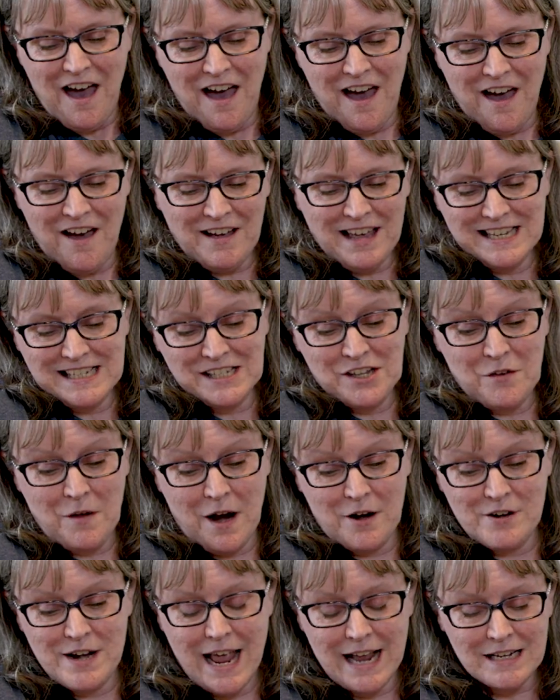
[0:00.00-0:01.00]
Okay, so
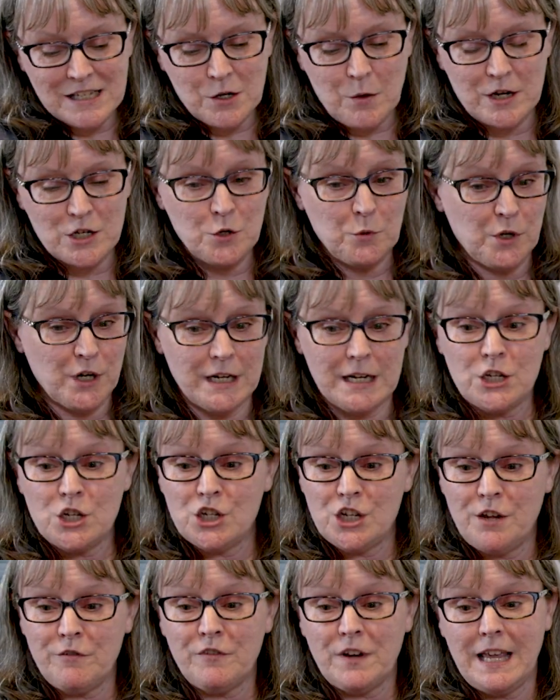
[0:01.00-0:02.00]
our next question, we're going to
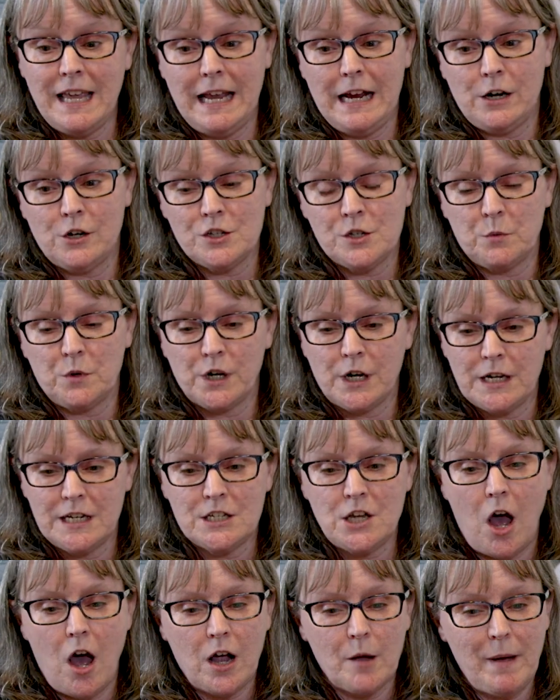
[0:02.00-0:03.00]
shift gears and we're going to
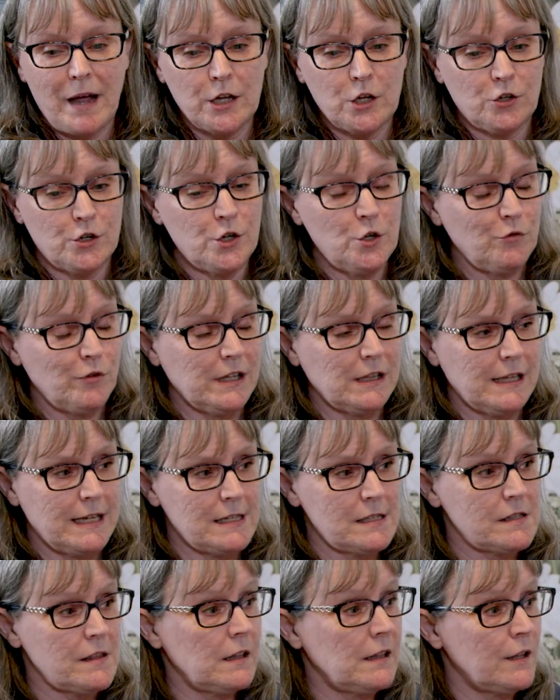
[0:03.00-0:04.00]
talk about your new
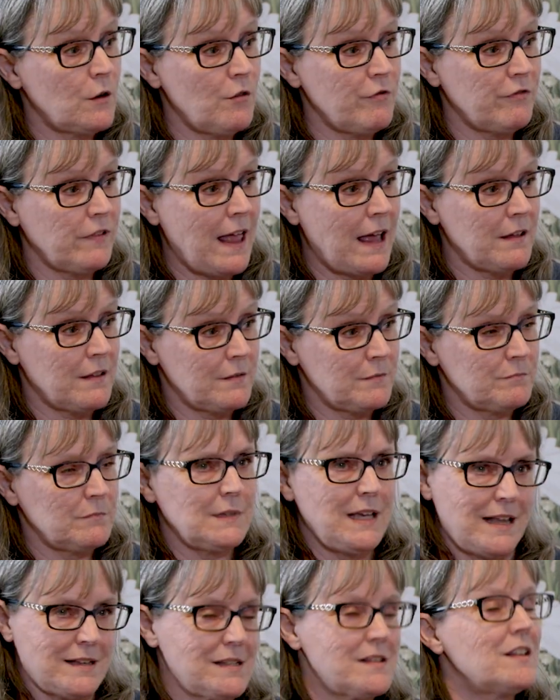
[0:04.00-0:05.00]
release, the Little
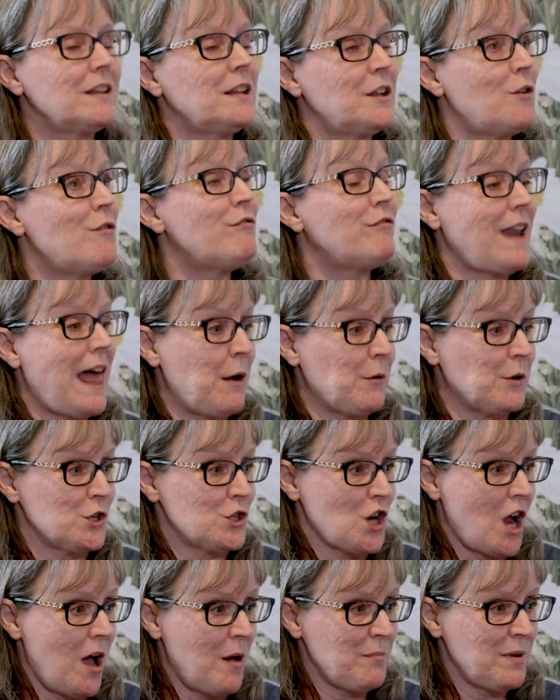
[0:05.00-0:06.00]
the Little Flower
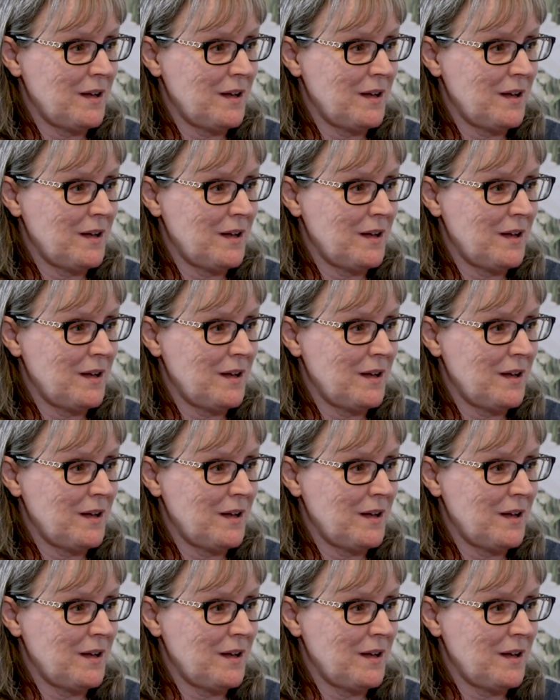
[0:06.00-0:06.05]
Shop.